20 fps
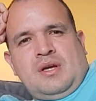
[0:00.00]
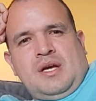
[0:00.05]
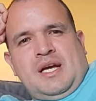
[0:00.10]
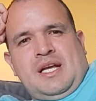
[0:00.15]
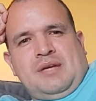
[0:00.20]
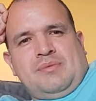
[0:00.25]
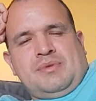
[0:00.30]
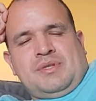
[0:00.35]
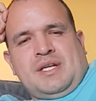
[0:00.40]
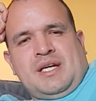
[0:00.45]
And
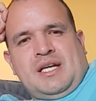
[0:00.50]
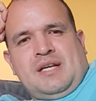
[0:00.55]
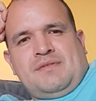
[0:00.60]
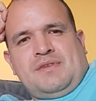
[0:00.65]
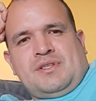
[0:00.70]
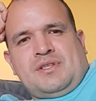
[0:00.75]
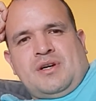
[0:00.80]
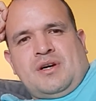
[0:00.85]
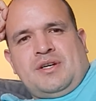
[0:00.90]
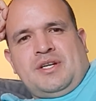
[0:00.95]
it was kind of
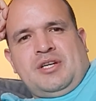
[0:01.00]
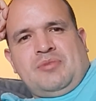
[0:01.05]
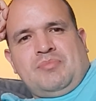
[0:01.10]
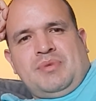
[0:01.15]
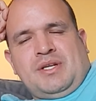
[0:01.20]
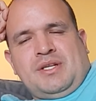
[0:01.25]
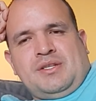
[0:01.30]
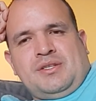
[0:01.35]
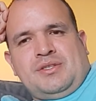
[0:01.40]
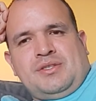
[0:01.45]
disheartening
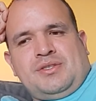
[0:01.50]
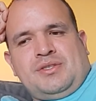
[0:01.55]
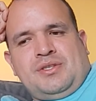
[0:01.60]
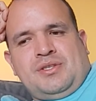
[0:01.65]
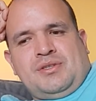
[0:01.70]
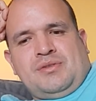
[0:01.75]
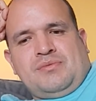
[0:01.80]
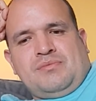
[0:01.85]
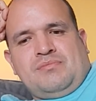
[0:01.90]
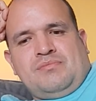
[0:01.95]
because,
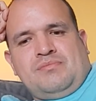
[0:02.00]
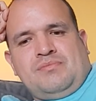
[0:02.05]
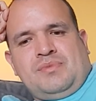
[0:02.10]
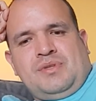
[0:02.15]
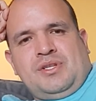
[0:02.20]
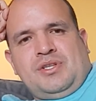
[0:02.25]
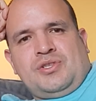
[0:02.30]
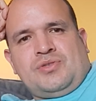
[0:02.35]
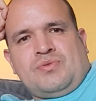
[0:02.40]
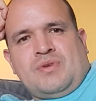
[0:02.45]

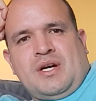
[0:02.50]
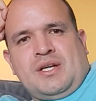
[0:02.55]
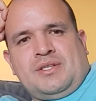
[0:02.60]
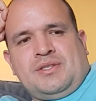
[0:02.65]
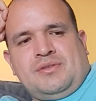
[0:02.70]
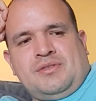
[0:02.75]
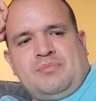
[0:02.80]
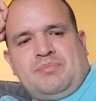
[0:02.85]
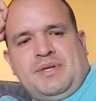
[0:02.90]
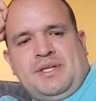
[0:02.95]
in
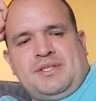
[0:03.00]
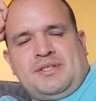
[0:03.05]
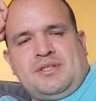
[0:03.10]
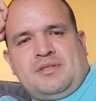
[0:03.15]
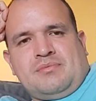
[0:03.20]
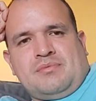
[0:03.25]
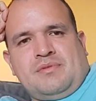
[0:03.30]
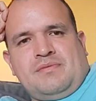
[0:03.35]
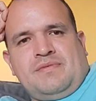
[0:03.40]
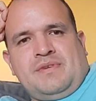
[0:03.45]
Toronto, the pieces
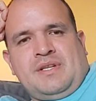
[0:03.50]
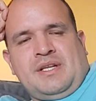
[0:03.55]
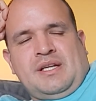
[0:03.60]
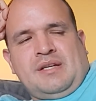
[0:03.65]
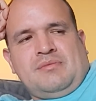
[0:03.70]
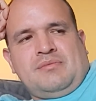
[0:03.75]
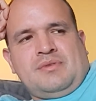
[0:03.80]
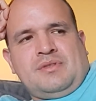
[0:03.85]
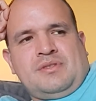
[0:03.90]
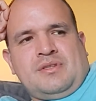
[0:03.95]
were
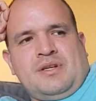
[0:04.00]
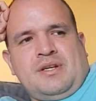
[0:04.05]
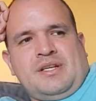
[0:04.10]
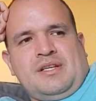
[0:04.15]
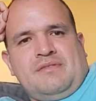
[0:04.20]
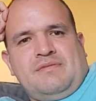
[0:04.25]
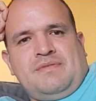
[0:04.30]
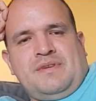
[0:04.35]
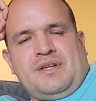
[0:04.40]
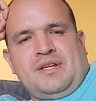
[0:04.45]
starting to
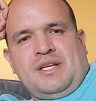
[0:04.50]
fit.